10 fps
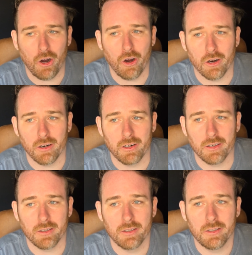
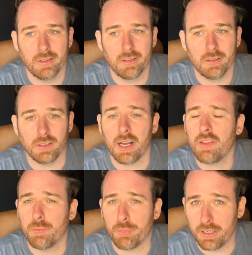a lot of
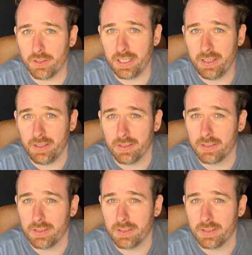the printer ink